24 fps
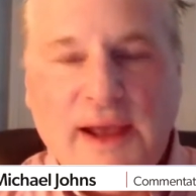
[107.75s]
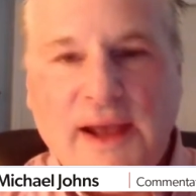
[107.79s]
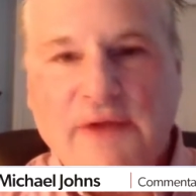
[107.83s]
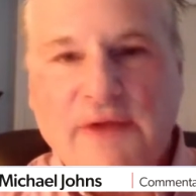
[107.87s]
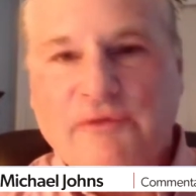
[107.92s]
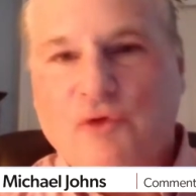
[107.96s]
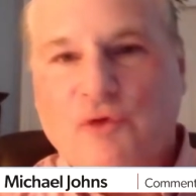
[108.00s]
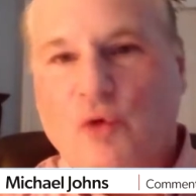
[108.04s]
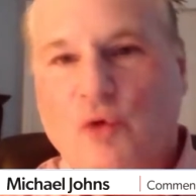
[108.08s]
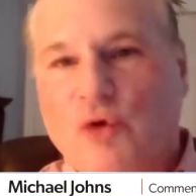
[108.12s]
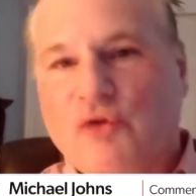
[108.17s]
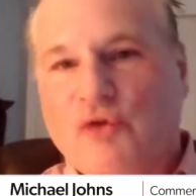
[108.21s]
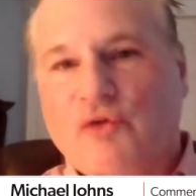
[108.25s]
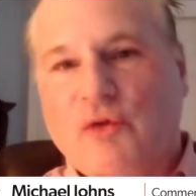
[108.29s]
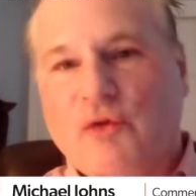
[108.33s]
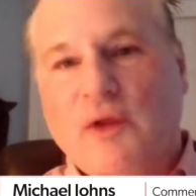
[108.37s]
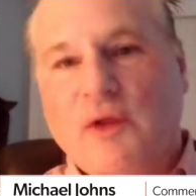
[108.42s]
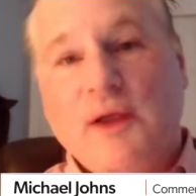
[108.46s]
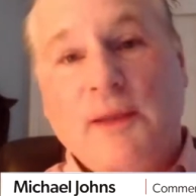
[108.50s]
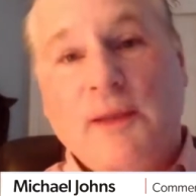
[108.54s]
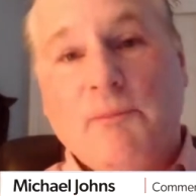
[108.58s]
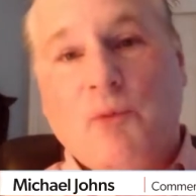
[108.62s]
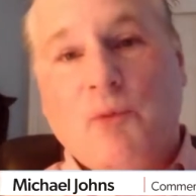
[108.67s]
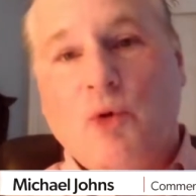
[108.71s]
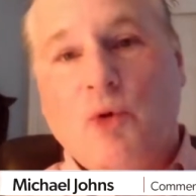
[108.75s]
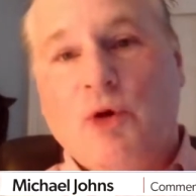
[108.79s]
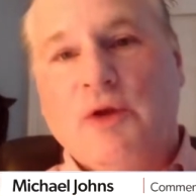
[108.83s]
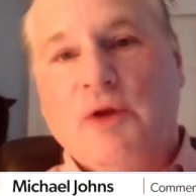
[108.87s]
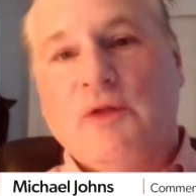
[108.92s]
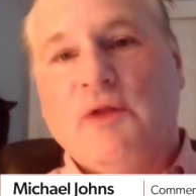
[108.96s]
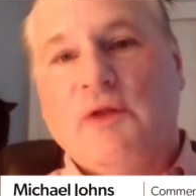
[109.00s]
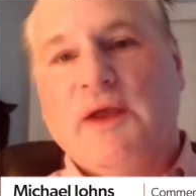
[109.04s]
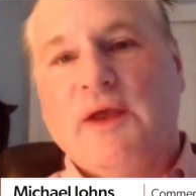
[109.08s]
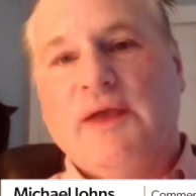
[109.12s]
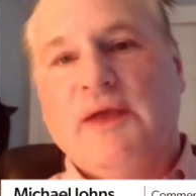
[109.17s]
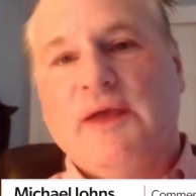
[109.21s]
And of course,
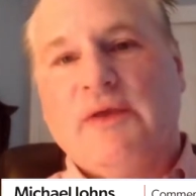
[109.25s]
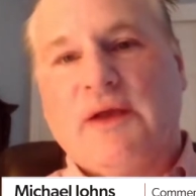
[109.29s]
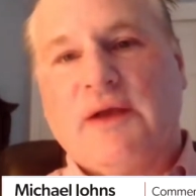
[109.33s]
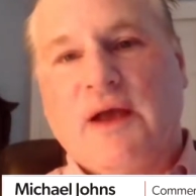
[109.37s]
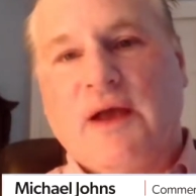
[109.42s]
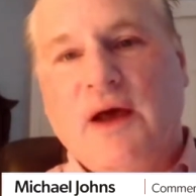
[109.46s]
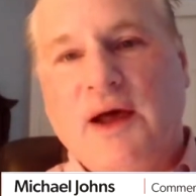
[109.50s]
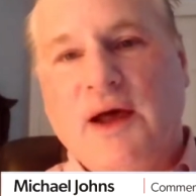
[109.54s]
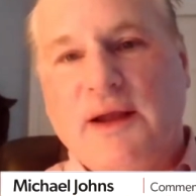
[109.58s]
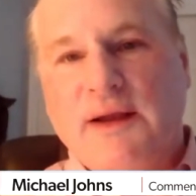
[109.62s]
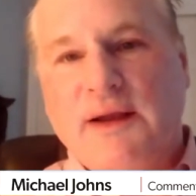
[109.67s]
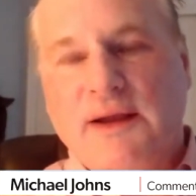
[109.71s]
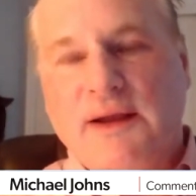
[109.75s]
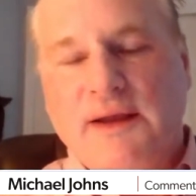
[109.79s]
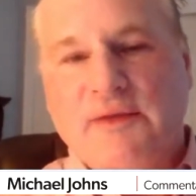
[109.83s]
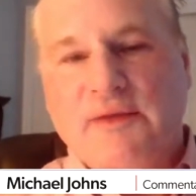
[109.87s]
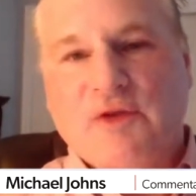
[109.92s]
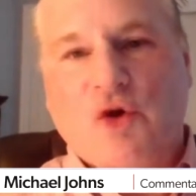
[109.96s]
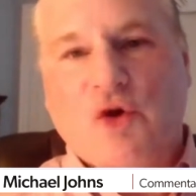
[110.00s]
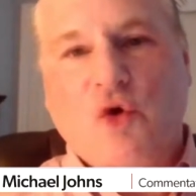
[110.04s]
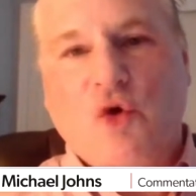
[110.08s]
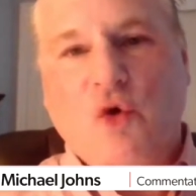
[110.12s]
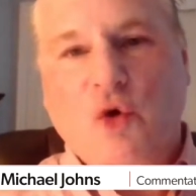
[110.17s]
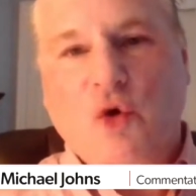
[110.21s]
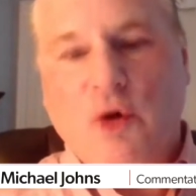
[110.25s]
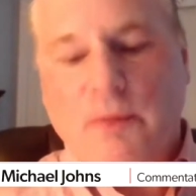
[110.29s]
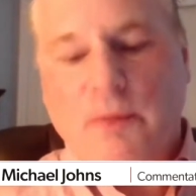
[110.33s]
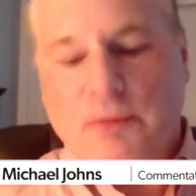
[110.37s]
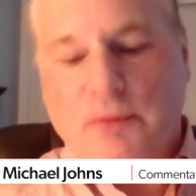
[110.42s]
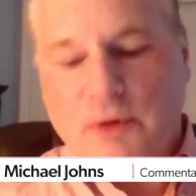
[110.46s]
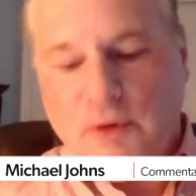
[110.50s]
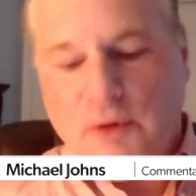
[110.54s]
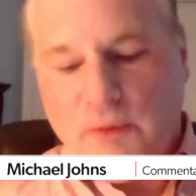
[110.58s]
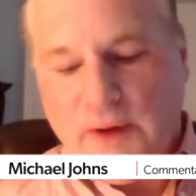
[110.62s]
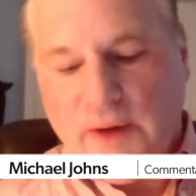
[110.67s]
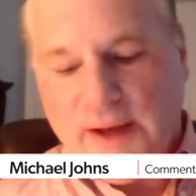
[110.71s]
importantly, the cut in the
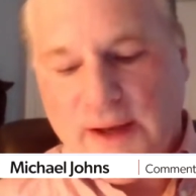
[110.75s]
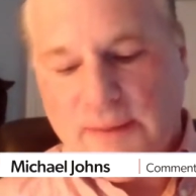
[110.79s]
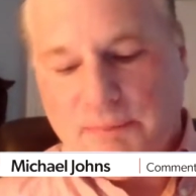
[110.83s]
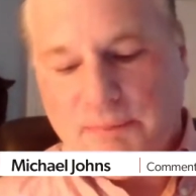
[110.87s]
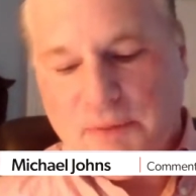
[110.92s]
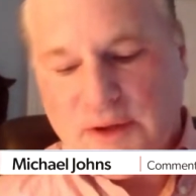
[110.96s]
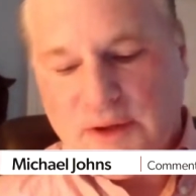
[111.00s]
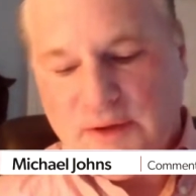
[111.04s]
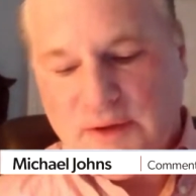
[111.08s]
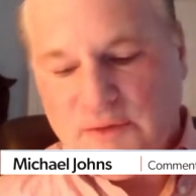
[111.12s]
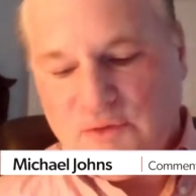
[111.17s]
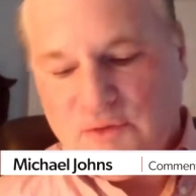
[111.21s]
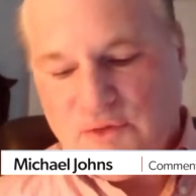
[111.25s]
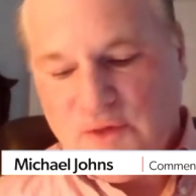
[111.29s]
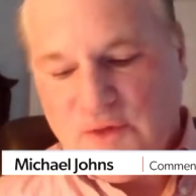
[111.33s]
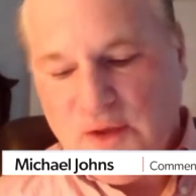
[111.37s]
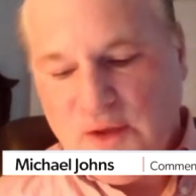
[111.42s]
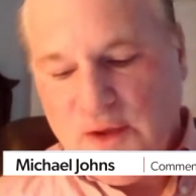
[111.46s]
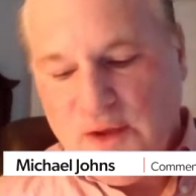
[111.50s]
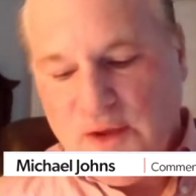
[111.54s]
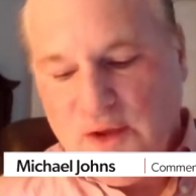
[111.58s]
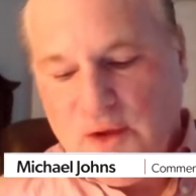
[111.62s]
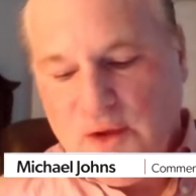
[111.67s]
corporate rate, because